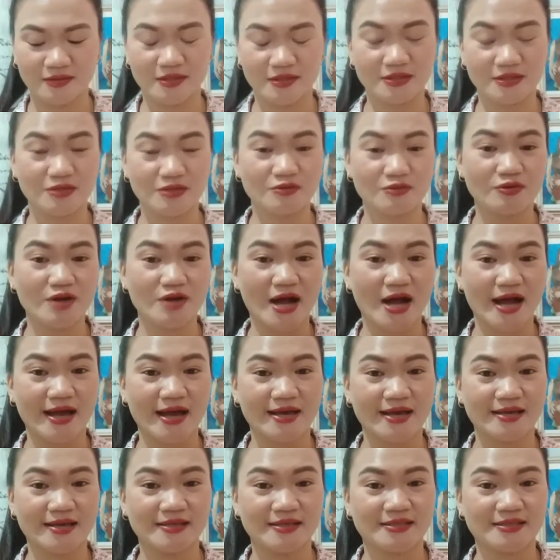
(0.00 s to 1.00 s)
Did you
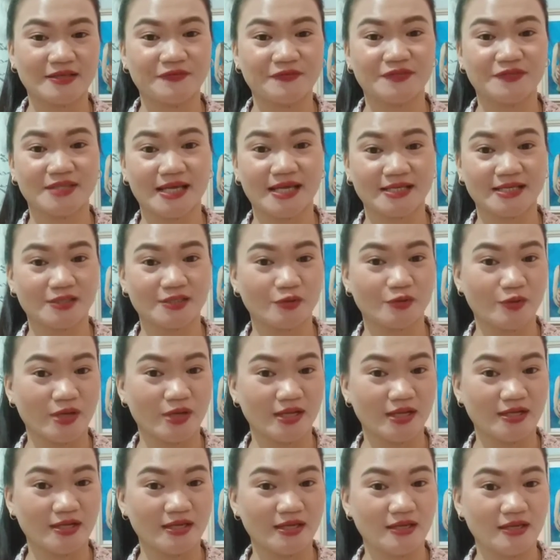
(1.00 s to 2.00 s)
guys have sex
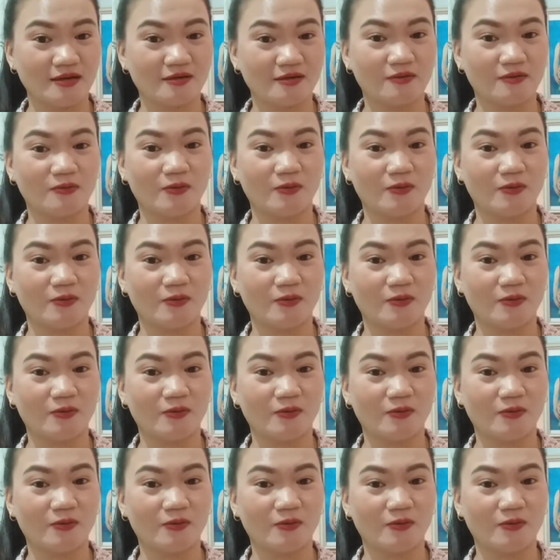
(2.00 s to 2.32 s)
already?